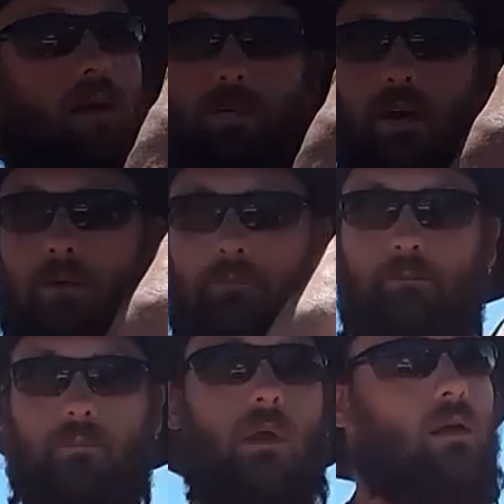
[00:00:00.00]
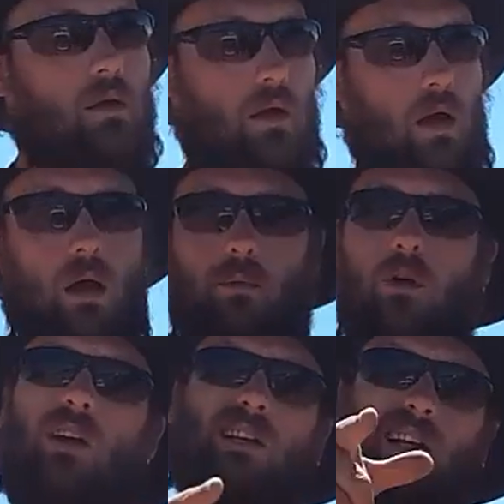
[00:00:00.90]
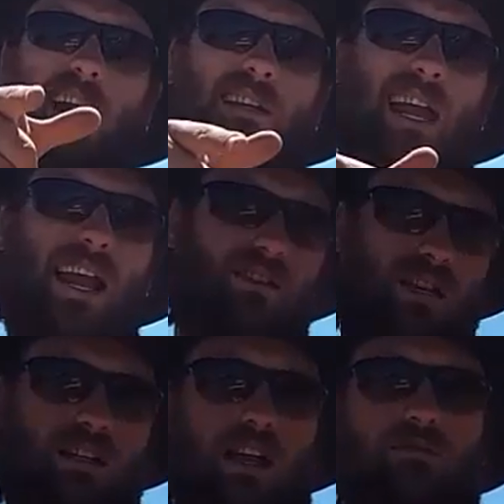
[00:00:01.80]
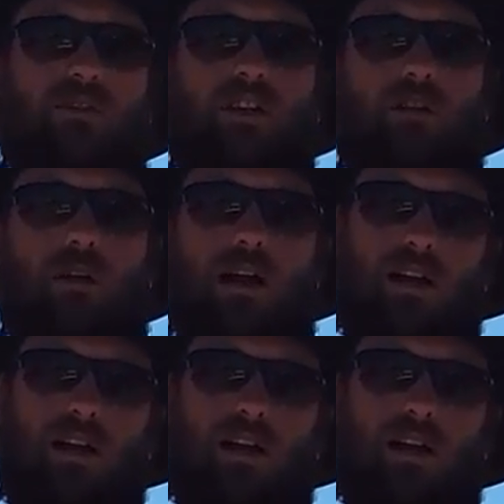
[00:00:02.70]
up here. Go ahead and click that, check that video out.